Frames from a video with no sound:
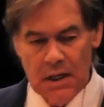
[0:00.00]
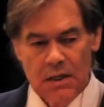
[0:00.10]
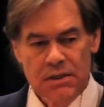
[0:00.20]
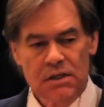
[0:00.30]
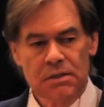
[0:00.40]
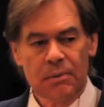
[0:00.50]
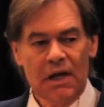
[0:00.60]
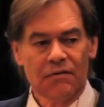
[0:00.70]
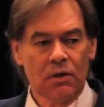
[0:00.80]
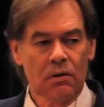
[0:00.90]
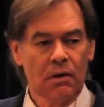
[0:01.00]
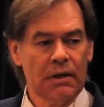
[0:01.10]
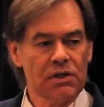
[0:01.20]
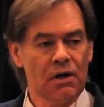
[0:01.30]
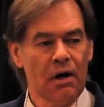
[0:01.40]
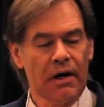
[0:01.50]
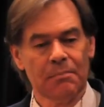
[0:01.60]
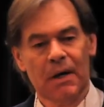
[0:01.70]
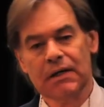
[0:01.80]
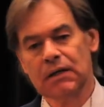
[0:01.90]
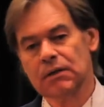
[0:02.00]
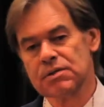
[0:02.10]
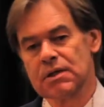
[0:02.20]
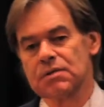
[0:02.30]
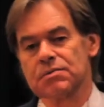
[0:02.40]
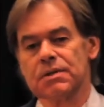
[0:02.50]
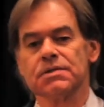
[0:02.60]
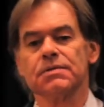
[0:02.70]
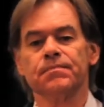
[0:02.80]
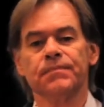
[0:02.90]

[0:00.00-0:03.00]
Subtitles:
Just about every crook and his dog had money in those countries.